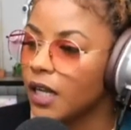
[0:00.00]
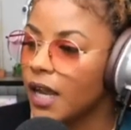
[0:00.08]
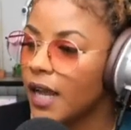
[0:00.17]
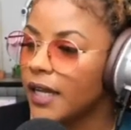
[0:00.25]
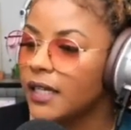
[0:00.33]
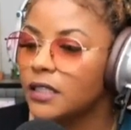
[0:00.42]

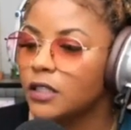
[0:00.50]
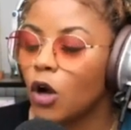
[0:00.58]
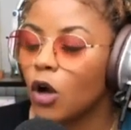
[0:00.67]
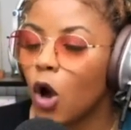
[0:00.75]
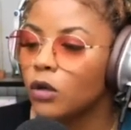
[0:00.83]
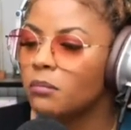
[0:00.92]
He has
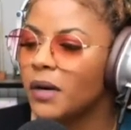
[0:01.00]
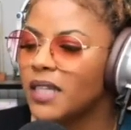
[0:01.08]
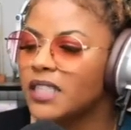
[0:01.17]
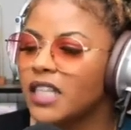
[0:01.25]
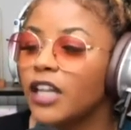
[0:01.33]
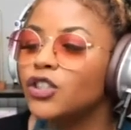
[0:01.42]
called Musk
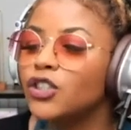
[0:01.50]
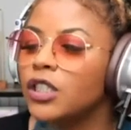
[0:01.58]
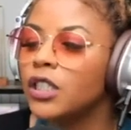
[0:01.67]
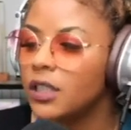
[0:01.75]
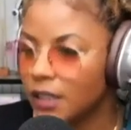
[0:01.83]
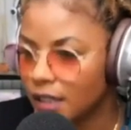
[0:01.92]
a
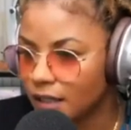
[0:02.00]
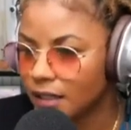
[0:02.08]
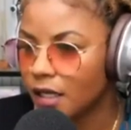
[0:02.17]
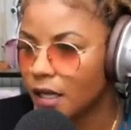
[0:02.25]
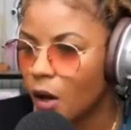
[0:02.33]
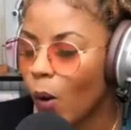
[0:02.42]
genius
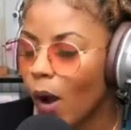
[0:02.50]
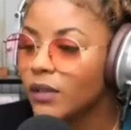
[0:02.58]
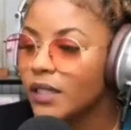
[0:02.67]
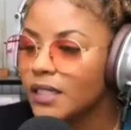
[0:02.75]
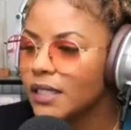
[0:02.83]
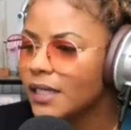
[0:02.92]
while
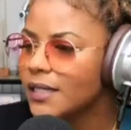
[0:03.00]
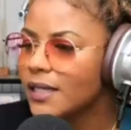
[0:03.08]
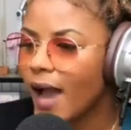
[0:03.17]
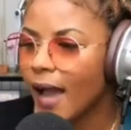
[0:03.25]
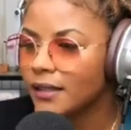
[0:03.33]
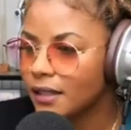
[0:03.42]
listening to
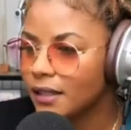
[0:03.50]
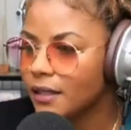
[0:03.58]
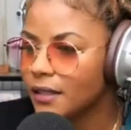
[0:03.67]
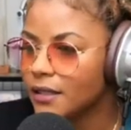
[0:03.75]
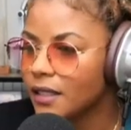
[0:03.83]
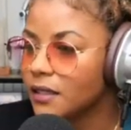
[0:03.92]

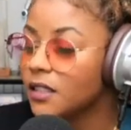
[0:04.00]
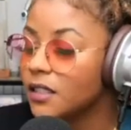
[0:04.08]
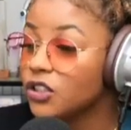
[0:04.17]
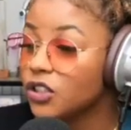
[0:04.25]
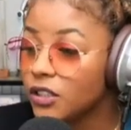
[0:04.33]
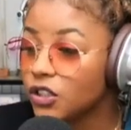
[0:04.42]
ideas and
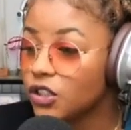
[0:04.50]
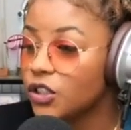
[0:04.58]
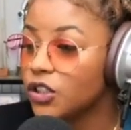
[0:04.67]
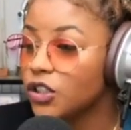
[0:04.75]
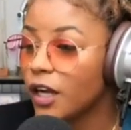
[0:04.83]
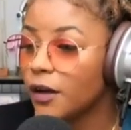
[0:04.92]
suggestions
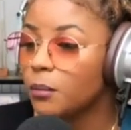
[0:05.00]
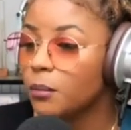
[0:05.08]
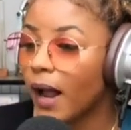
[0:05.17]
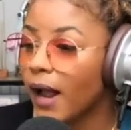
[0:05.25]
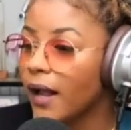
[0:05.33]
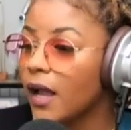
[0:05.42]
shared
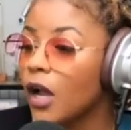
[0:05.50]
by